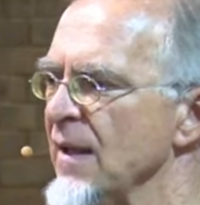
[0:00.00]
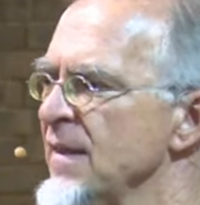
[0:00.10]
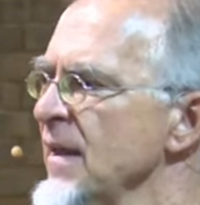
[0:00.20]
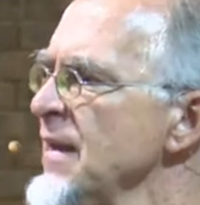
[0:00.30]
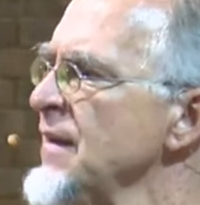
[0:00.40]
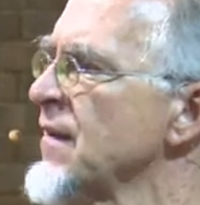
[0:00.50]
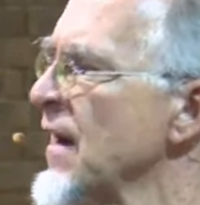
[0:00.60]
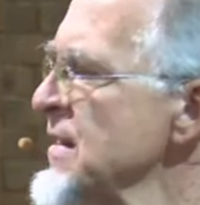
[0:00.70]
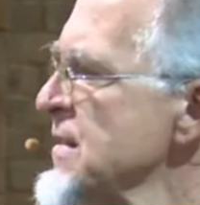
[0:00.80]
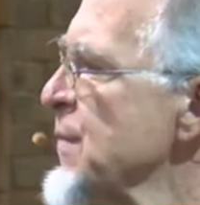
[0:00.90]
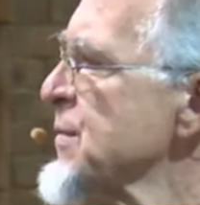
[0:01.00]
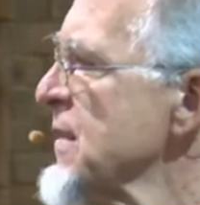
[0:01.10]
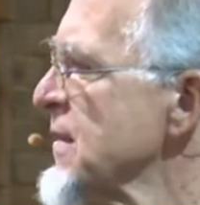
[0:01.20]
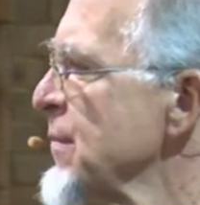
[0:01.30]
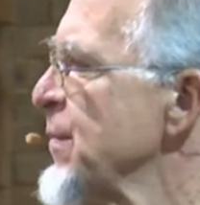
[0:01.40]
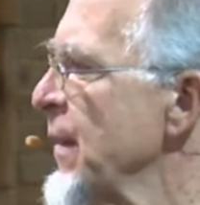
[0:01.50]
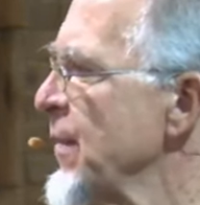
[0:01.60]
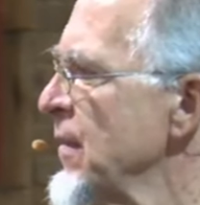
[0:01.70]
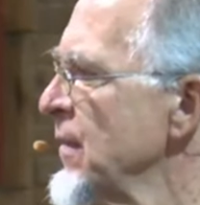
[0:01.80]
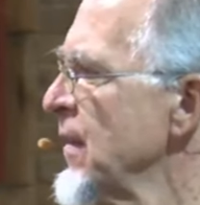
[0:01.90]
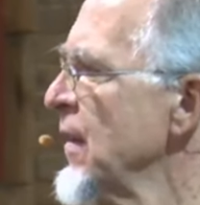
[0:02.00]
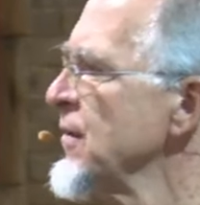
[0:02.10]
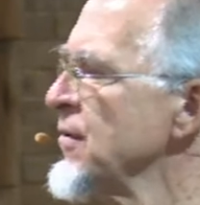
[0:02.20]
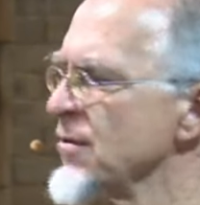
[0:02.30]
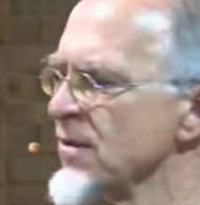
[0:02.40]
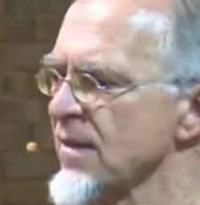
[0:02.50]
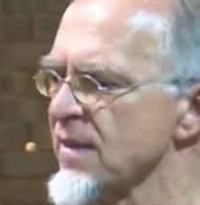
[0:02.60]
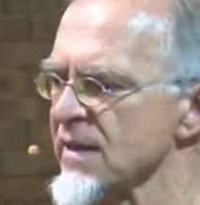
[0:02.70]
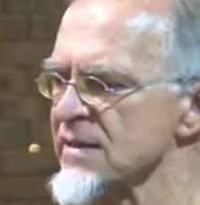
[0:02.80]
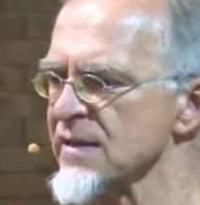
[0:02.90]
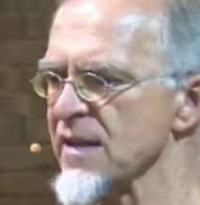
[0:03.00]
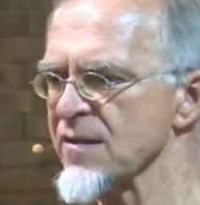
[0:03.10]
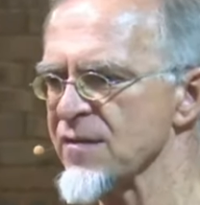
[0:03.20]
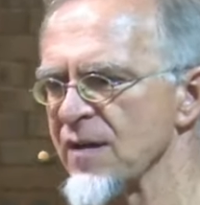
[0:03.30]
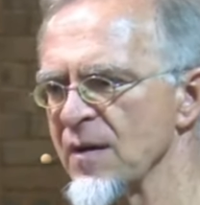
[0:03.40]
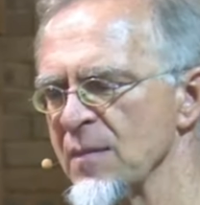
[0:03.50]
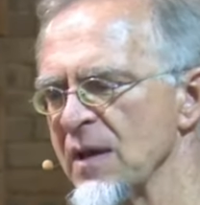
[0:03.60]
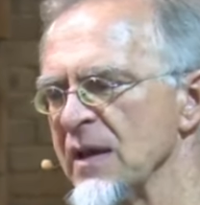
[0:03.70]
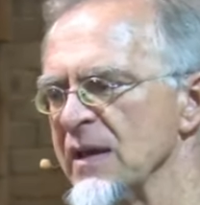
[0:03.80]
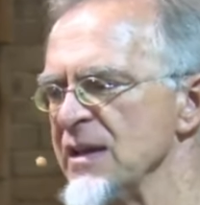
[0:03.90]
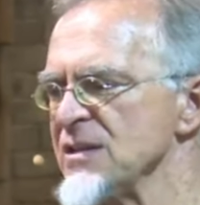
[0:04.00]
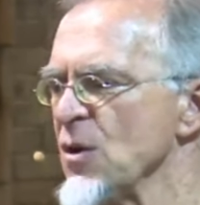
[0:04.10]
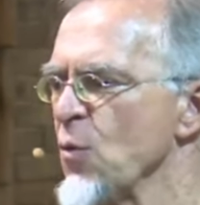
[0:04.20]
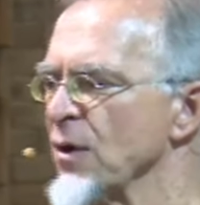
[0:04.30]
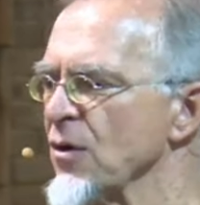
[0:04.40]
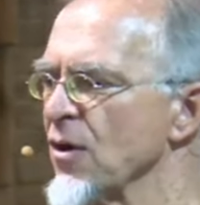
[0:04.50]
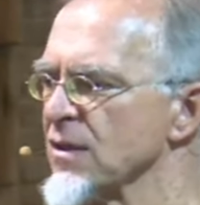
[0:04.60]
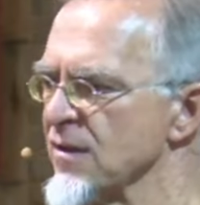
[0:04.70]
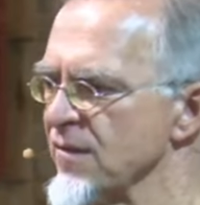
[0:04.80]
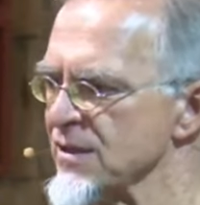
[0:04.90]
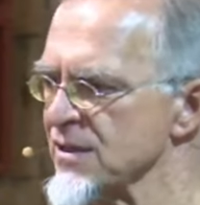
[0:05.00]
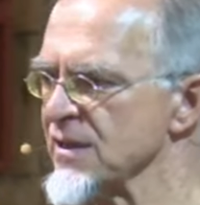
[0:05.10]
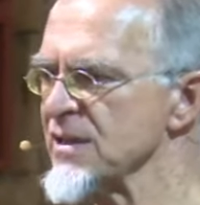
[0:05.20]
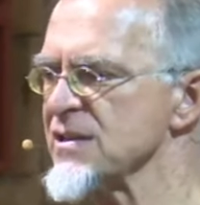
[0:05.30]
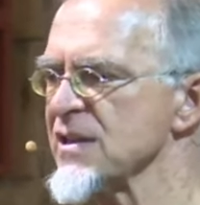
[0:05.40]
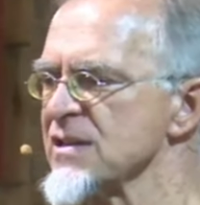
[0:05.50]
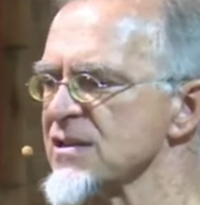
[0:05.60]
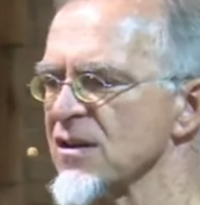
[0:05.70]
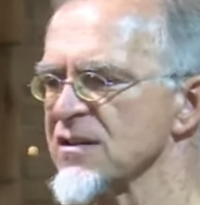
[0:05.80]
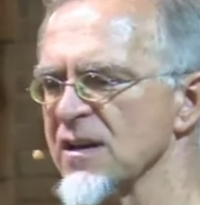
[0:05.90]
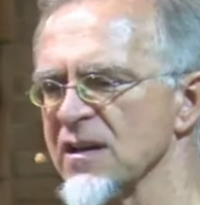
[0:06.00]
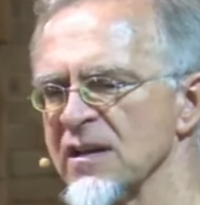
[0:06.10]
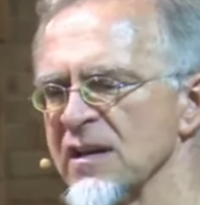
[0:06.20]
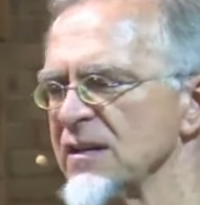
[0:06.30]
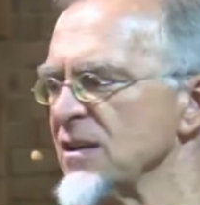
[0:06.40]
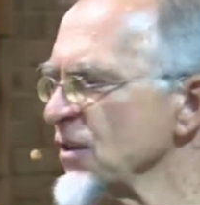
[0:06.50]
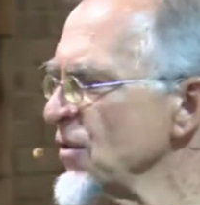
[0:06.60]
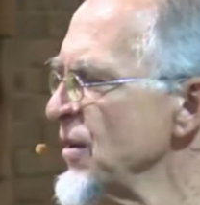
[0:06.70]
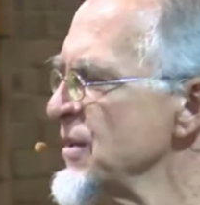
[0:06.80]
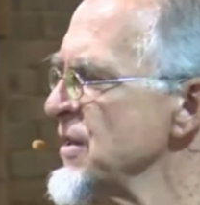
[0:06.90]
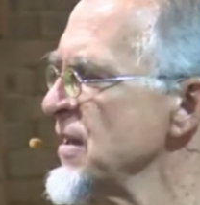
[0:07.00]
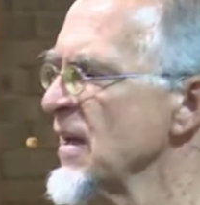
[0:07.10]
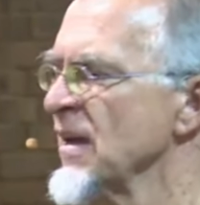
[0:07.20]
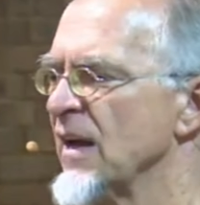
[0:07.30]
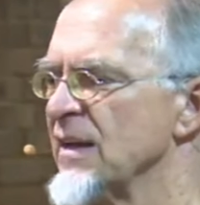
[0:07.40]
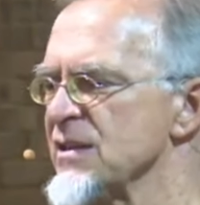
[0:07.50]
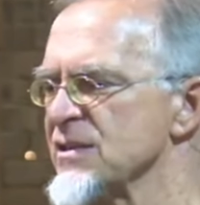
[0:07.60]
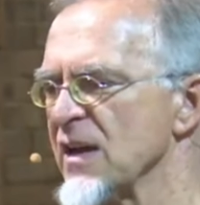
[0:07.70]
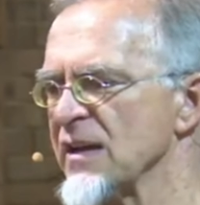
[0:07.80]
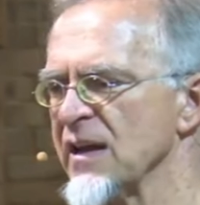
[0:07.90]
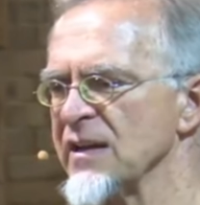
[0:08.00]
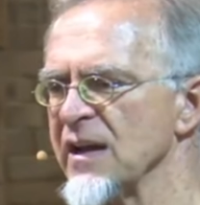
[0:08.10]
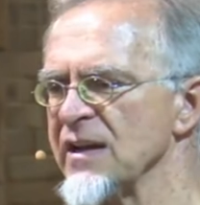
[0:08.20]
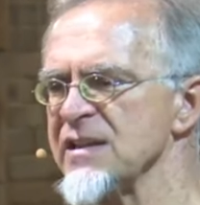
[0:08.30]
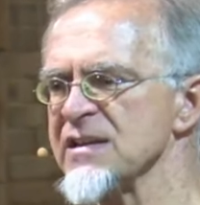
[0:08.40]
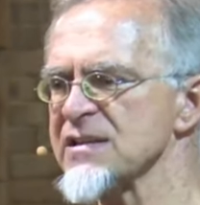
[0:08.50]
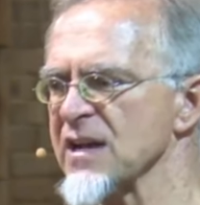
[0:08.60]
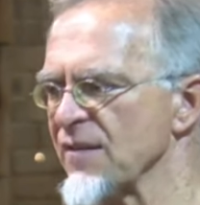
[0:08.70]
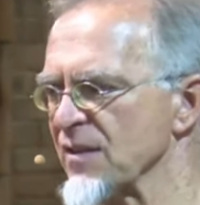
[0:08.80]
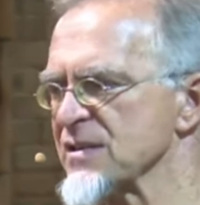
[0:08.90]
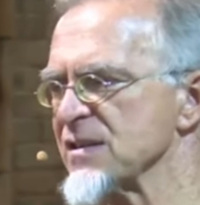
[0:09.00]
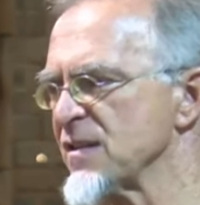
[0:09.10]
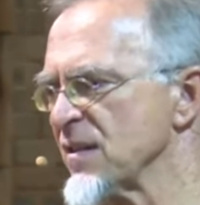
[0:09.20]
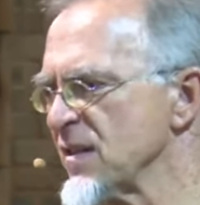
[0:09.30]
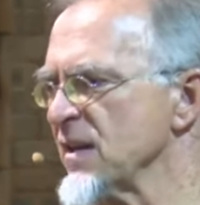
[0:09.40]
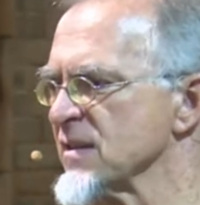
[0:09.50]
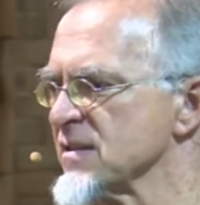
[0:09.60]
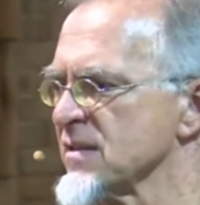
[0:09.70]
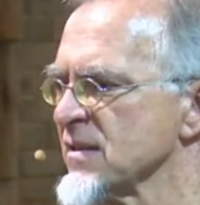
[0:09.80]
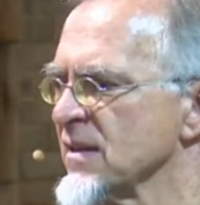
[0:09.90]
Then he trains up certain people to do the things in that firm. He's the one who got the vision. He's got the technology. And he discovered certain things.